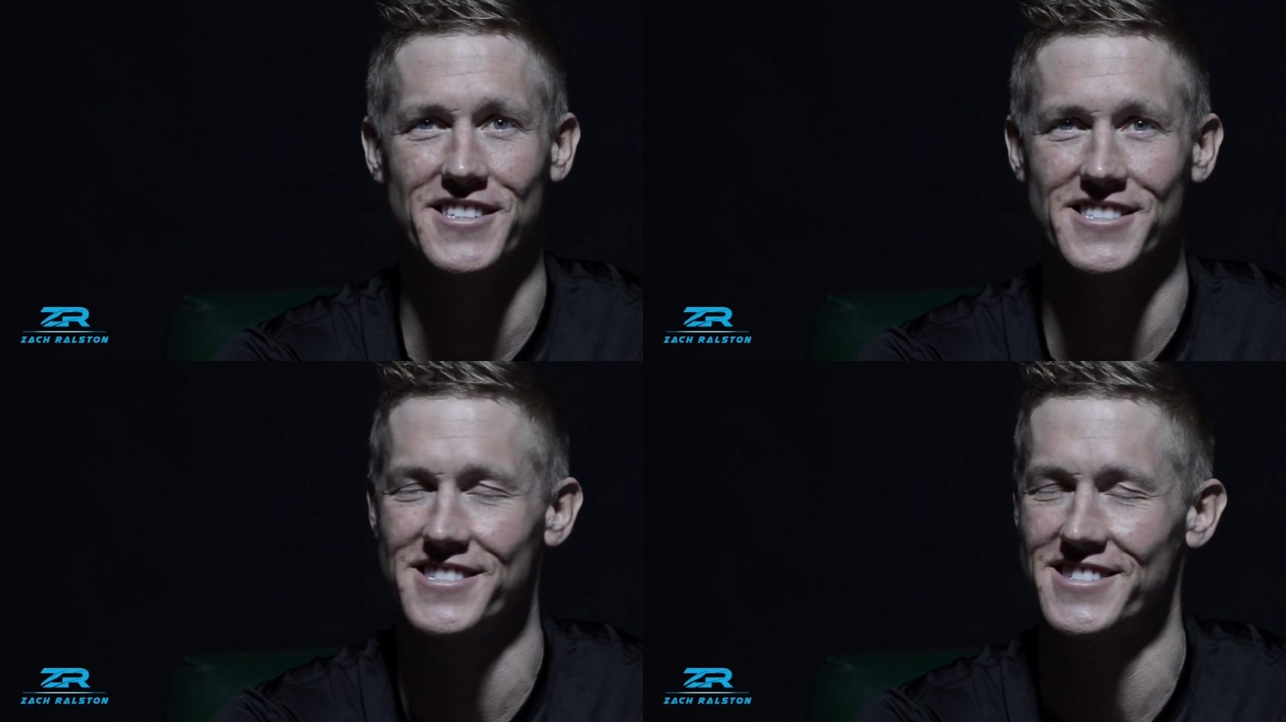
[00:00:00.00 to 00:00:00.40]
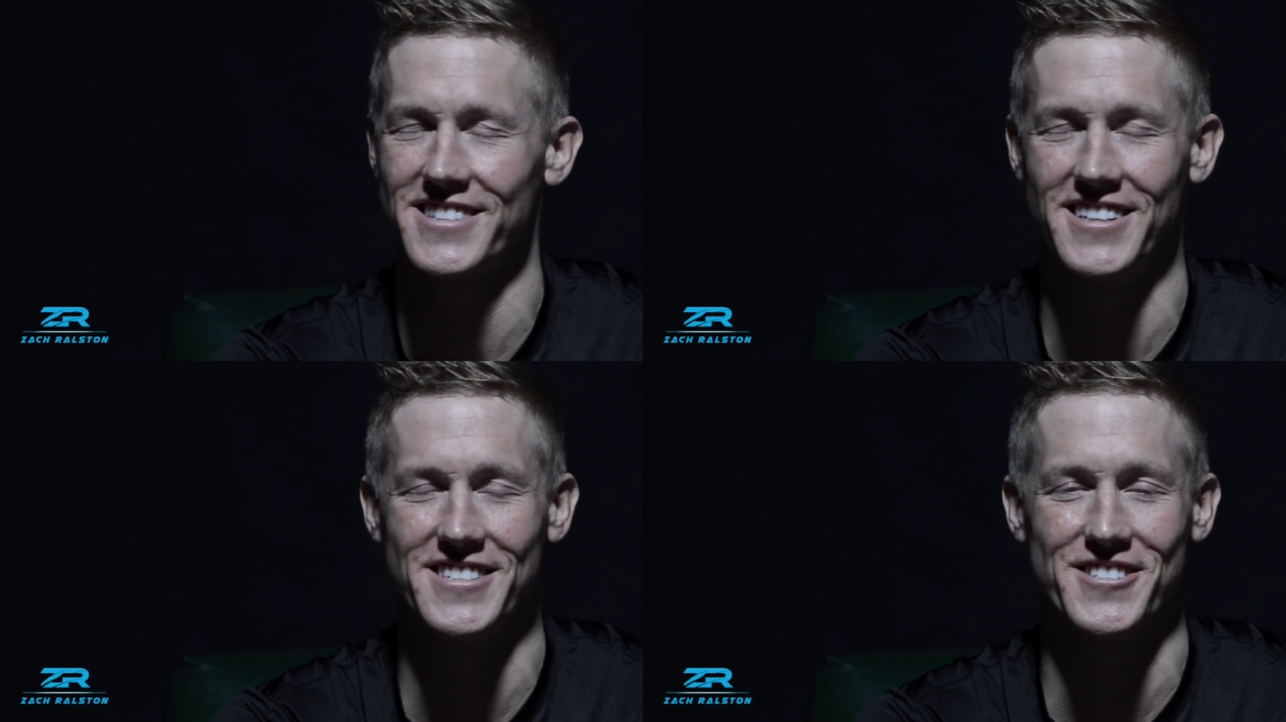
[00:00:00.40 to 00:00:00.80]
is,
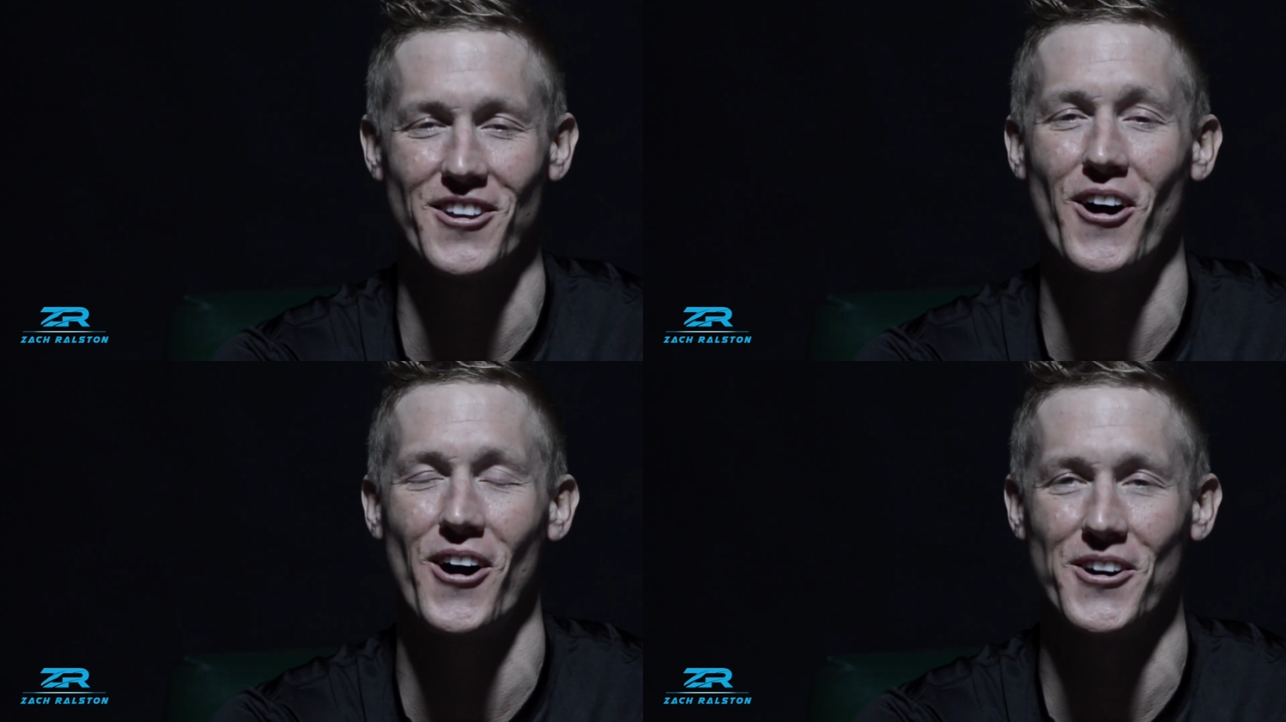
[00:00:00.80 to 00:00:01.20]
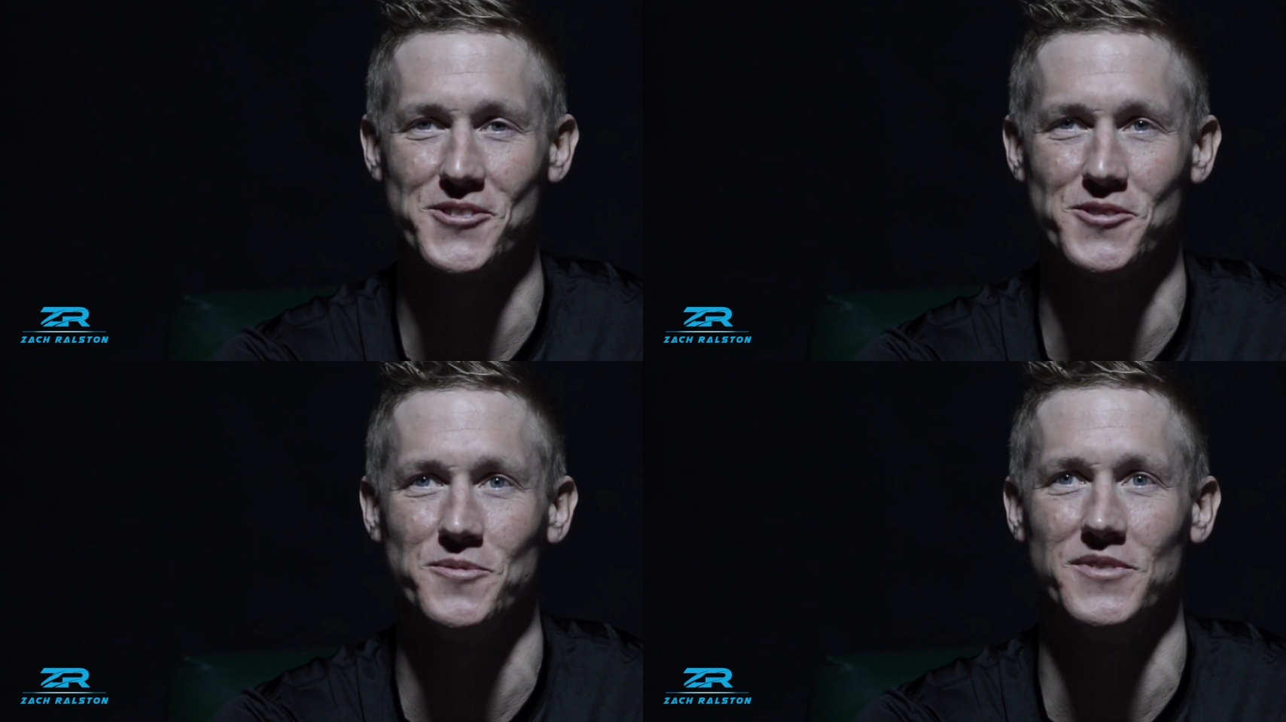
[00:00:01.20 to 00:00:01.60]
is
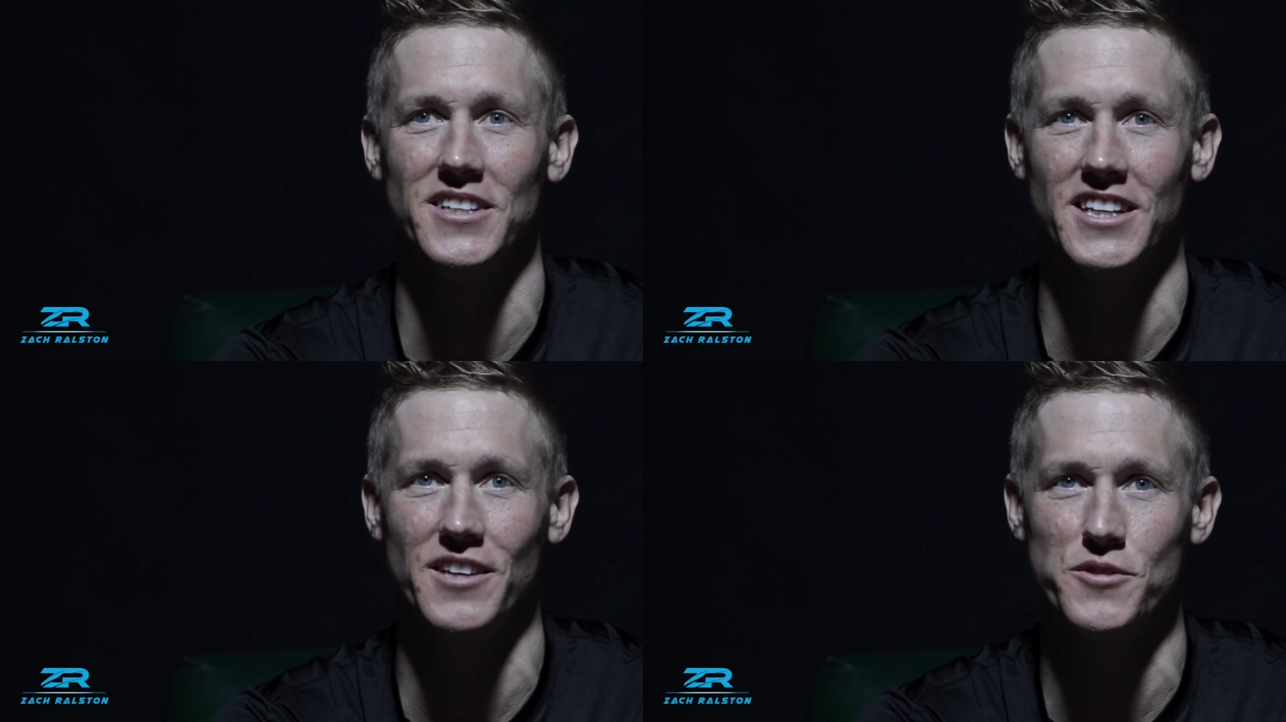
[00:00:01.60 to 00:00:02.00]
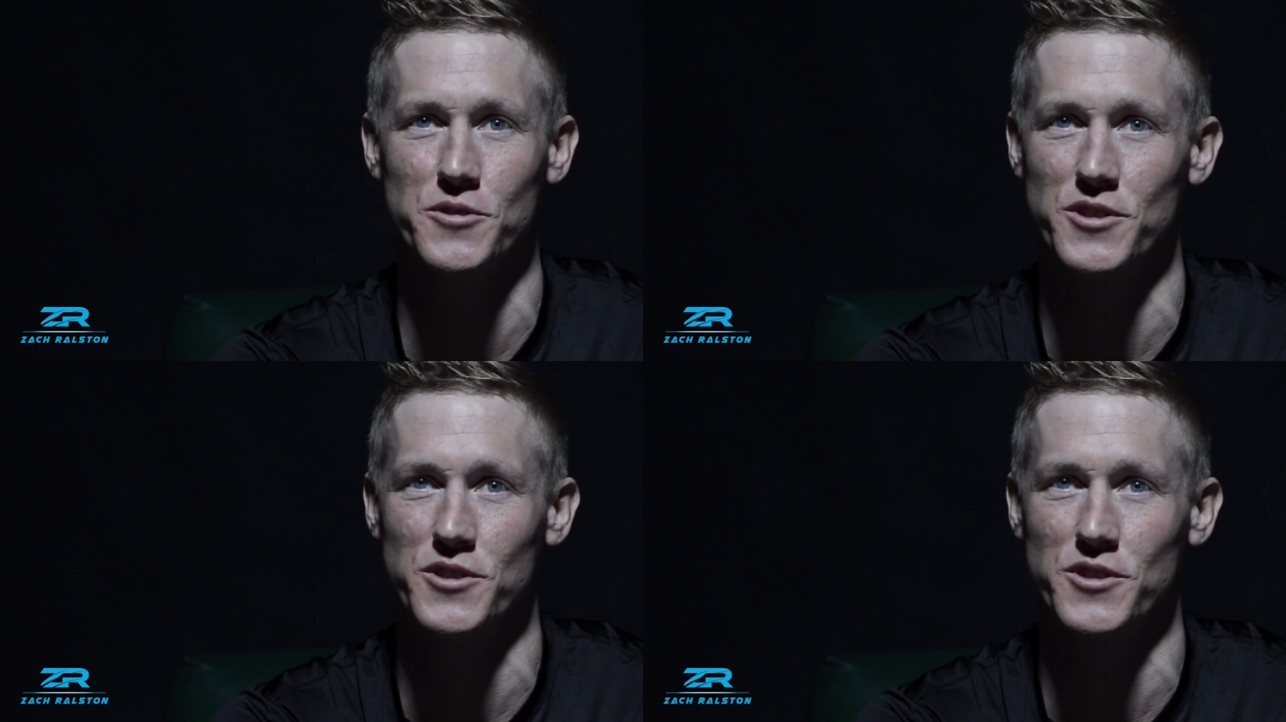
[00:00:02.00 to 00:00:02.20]
awesome. It gives you